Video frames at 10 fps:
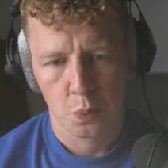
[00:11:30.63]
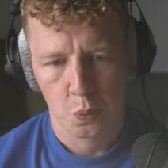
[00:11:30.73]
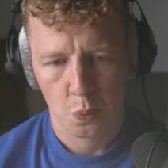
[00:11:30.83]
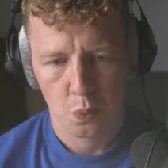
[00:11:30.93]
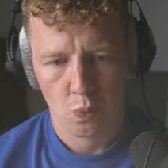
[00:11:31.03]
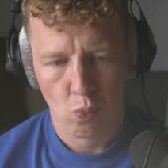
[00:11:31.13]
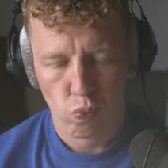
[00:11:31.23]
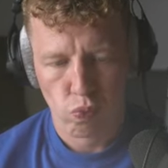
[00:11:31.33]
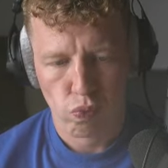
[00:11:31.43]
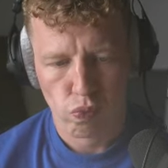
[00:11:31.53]

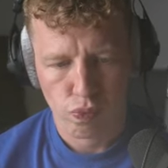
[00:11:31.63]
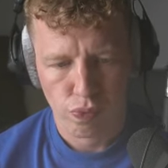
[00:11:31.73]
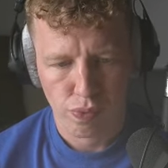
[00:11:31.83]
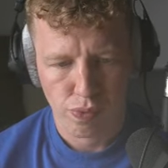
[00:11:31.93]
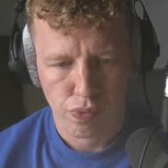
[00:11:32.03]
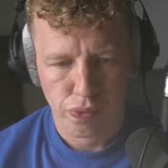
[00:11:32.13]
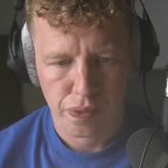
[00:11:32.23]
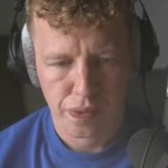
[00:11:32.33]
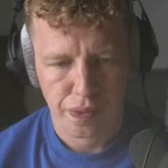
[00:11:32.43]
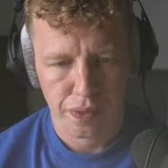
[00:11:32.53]

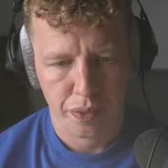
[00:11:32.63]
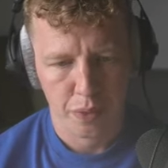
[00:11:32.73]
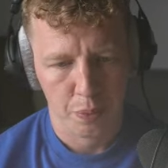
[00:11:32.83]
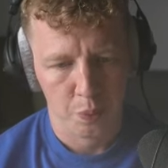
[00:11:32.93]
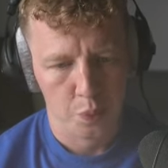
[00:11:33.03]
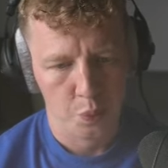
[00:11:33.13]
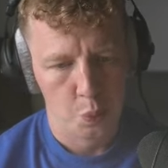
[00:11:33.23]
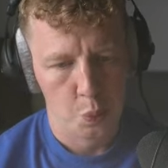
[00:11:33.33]
[no speech]